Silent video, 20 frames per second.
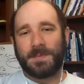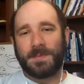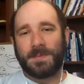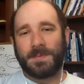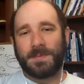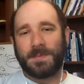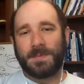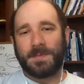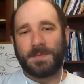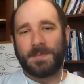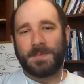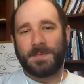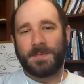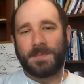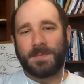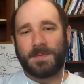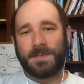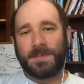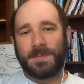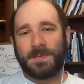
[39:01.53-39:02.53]
what is
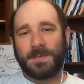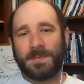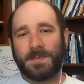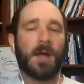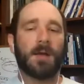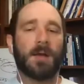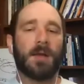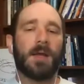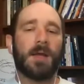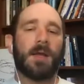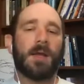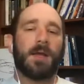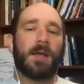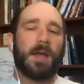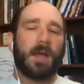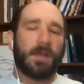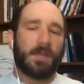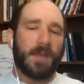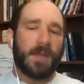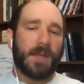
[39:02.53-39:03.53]
science and what's not,
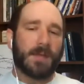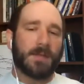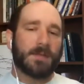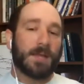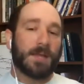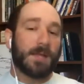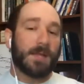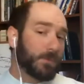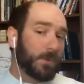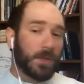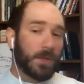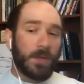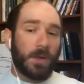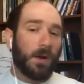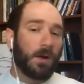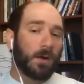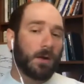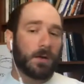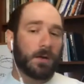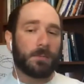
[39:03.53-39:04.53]
and that that's really
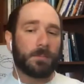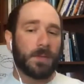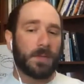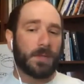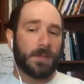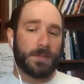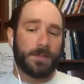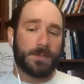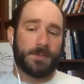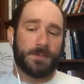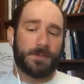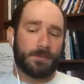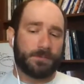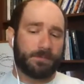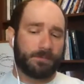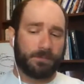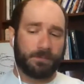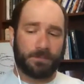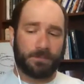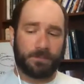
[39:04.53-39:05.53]
hard
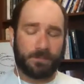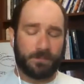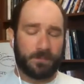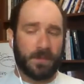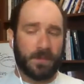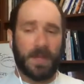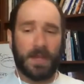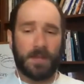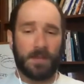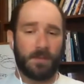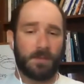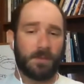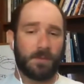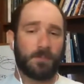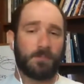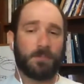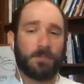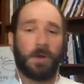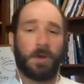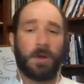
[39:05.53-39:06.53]
because in
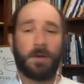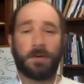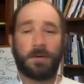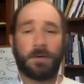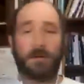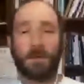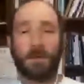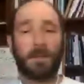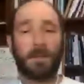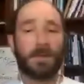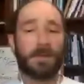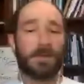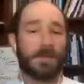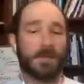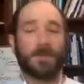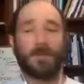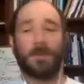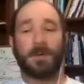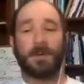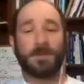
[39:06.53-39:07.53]
the broader public
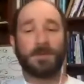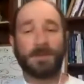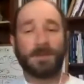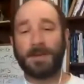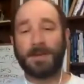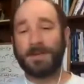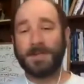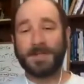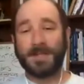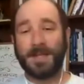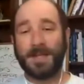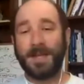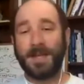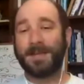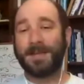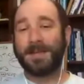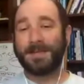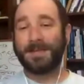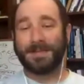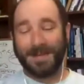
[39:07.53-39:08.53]
discourse around these
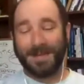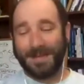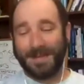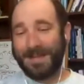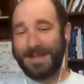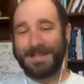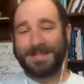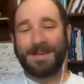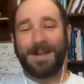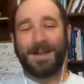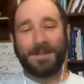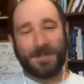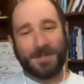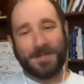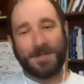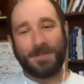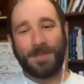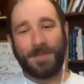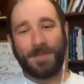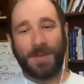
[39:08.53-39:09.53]
things, it's not
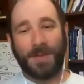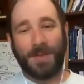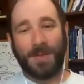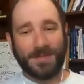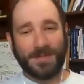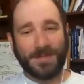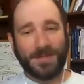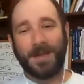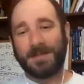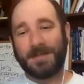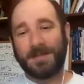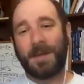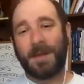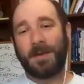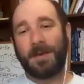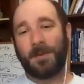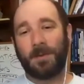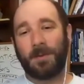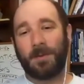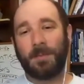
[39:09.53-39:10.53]
just about science. It's
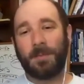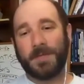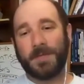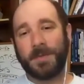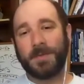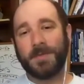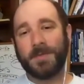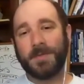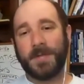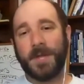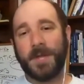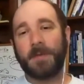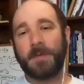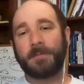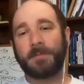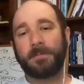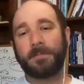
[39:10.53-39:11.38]
about a whole bunch of other stuff.